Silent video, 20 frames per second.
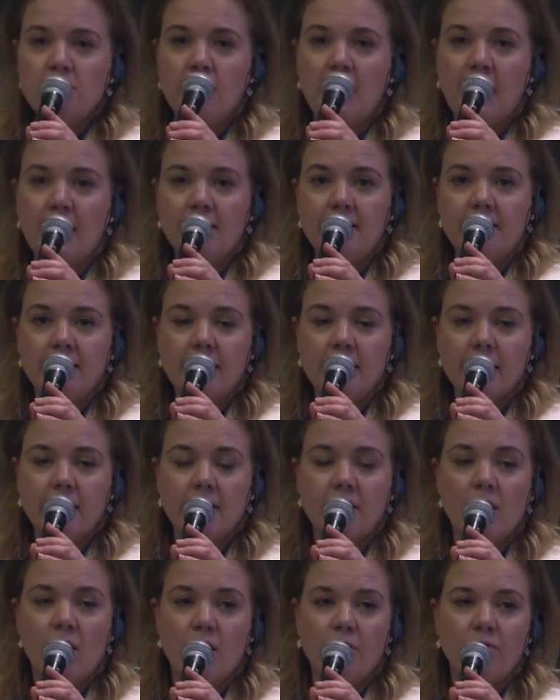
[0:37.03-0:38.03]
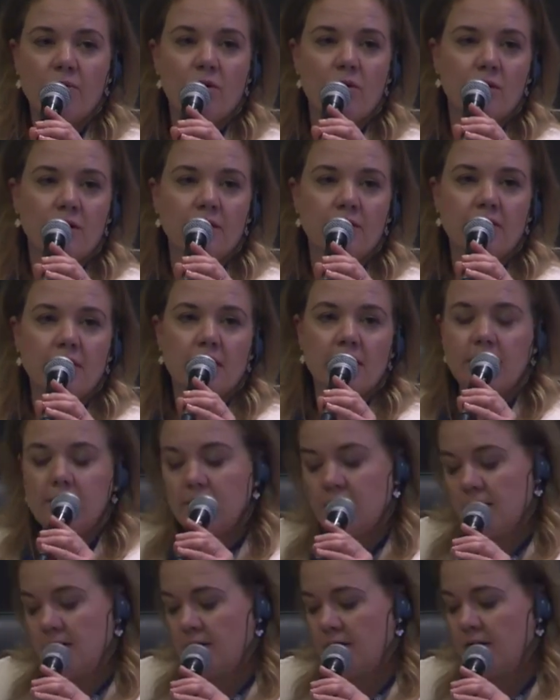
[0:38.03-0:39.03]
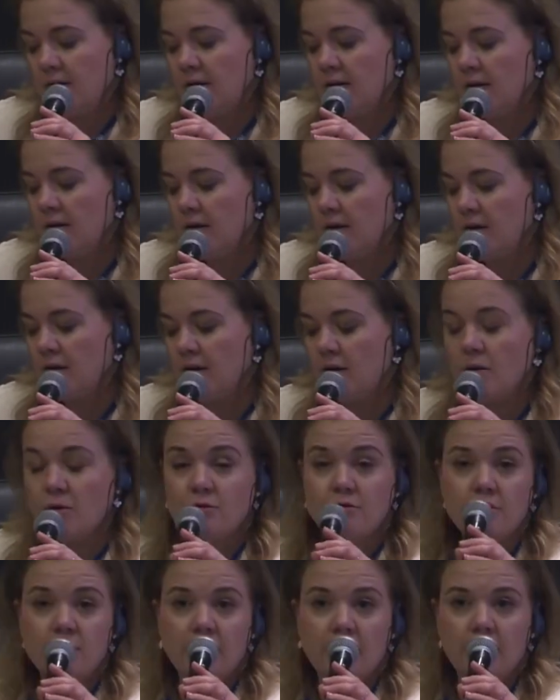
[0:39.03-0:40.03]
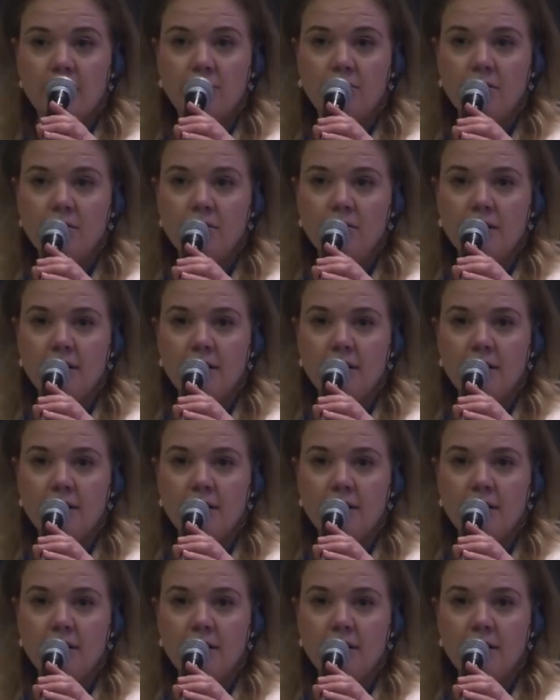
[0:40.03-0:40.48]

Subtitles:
Plastic, of course, isn't an ocean issue.